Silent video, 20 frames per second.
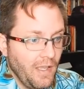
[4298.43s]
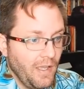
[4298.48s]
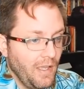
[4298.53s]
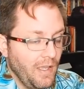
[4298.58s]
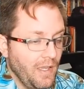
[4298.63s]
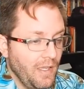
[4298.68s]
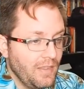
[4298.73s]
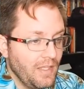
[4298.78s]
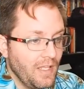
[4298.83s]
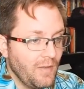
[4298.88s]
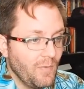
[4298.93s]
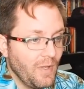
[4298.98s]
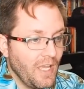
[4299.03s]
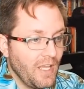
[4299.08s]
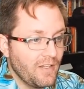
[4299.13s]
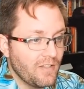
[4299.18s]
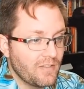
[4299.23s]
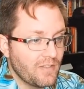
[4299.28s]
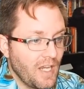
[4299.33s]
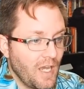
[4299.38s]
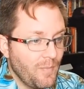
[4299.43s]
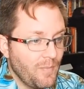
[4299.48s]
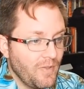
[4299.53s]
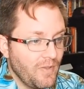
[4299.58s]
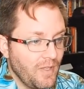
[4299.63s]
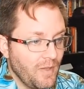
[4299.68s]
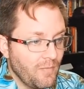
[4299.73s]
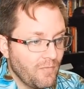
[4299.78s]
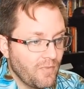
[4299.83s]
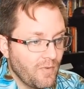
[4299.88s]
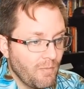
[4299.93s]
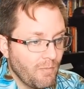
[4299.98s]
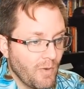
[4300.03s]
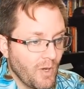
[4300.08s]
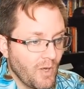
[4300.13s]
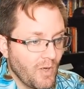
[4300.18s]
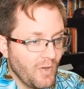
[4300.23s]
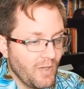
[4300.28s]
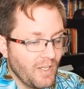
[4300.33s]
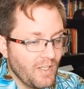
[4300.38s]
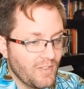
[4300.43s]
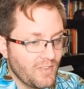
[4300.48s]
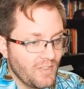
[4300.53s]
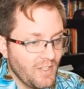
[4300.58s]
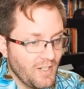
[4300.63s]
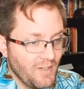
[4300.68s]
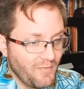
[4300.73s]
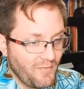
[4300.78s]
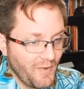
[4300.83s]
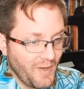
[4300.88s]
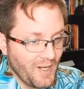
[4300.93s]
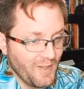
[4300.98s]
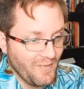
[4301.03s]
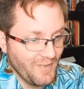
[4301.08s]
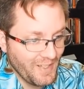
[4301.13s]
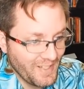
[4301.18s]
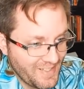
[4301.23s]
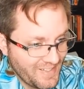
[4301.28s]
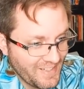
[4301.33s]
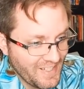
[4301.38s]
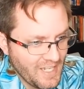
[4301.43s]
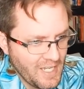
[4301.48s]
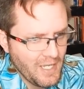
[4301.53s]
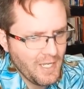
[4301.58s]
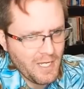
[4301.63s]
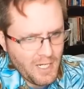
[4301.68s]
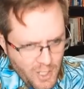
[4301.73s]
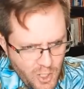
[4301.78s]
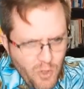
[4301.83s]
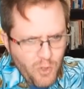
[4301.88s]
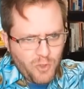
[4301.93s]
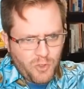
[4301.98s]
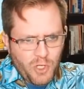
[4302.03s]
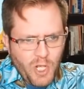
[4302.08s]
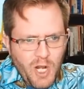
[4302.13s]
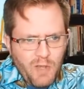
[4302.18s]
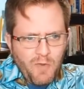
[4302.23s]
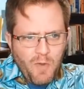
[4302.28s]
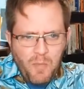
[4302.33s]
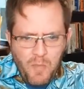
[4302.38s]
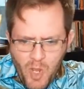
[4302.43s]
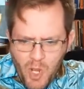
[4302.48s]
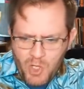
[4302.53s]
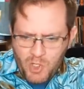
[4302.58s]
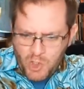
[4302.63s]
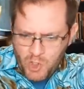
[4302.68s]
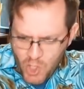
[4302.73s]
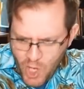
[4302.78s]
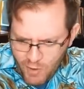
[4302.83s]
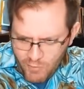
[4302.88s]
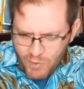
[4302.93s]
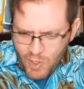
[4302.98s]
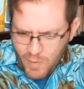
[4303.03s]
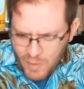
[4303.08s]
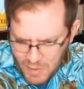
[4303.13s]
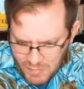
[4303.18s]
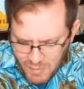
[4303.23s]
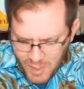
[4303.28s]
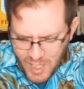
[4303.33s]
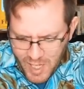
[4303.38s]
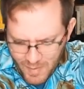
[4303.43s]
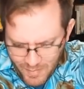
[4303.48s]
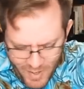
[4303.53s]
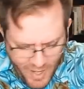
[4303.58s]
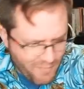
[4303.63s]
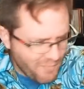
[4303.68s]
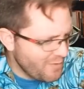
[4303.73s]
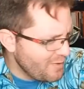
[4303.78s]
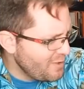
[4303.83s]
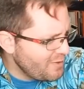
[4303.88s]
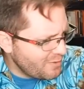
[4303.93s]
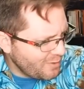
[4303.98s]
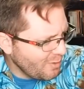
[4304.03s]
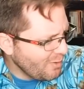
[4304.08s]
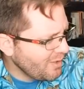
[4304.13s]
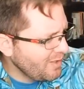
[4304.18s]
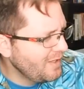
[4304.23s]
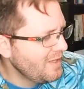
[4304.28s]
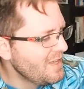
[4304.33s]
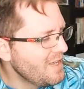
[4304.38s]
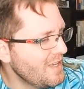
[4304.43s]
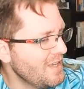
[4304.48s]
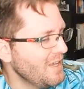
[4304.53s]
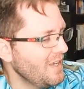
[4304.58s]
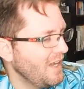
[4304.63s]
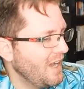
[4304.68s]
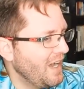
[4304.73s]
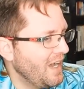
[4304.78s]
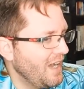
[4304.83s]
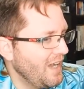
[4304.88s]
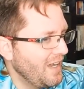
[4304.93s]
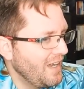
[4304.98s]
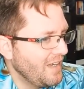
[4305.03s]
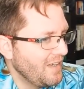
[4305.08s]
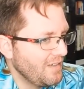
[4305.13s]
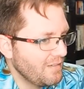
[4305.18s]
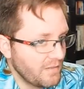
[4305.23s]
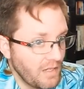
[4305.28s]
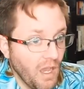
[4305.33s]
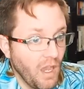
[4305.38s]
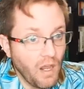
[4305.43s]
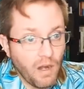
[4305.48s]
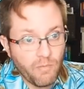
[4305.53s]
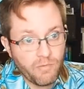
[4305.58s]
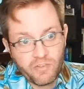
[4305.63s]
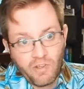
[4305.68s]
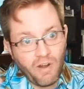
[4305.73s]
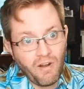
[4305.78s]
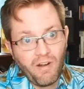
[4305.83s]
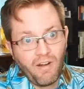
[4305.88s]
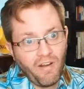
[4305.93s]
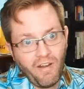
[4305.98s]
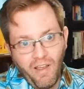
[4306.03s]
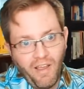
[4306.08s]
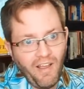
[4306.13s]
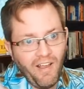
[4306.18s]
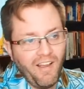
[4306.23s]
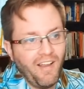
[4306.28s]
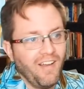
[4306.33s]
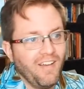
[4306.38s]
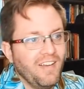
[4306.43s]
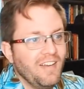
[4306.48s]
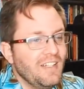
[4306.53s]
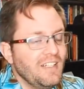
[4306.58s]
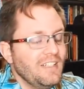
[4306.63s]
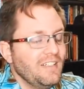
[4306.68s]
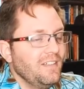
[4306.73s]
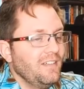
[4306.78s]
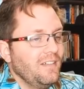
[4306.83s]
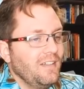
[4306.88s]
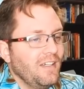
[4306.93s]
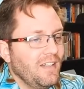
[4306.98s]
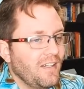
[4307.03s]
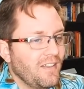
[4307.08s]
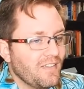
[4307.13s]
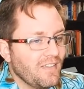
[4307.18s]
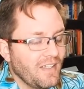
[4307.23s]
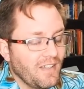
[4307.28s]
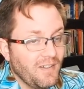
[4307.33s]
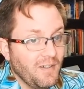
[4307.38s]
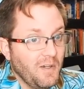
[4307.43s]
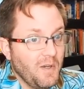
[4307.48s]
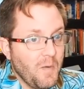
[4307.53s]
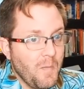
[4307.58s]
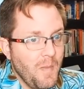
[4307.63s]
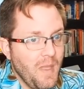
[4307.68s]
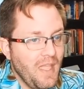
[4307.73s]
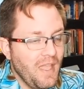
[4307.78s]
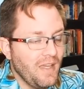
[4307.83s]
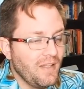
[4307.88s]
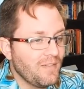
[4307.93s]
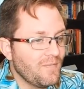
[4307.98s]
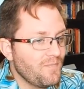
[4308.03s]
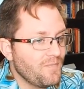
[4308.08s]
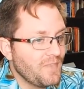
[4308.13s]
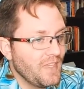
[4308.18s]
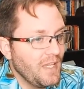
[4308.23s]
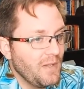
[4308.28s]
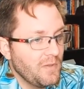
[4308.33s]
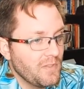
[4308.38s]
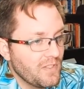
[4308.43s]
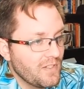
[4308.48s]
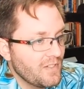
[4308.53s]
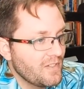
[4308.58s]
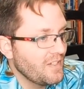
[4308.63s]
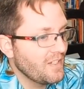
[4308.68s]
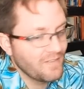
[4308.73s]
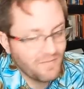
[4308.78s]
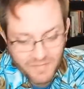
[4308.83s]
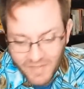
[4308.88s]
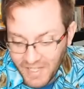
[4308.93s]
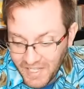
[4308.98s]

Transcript: And then we had to stop him from murdering his son in front of us. You son of a bitch! You have how much money I paid for this school, uh, dude. I'm sorry. Uh. And I was like, oh man, that was interesting.